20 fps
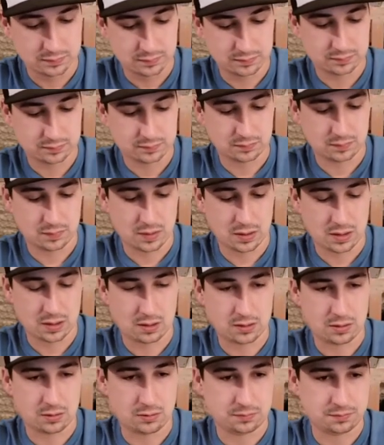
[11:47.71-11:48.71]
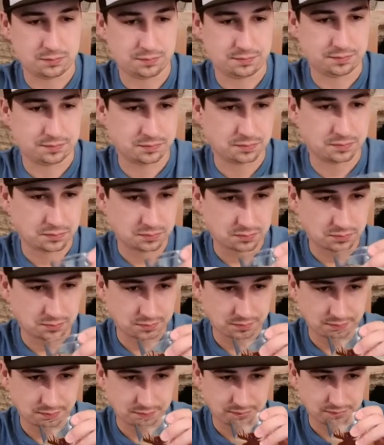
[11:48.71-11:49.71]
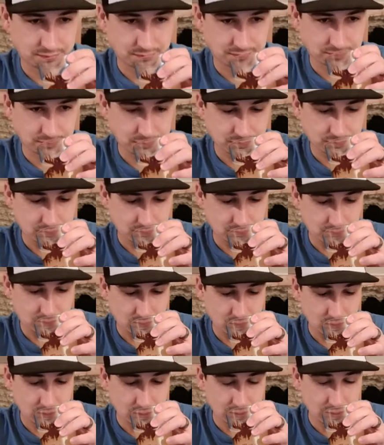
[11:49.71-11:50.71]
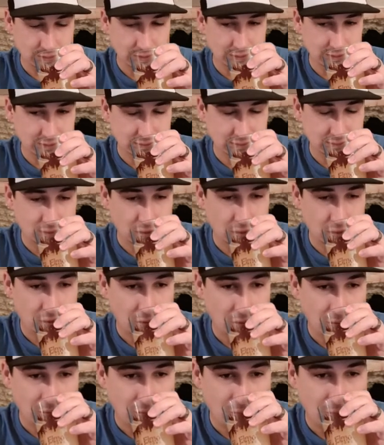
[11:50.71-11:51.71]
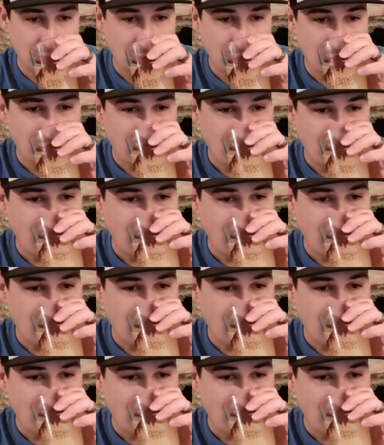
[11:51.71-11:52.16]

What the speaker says: This person isn't speaking.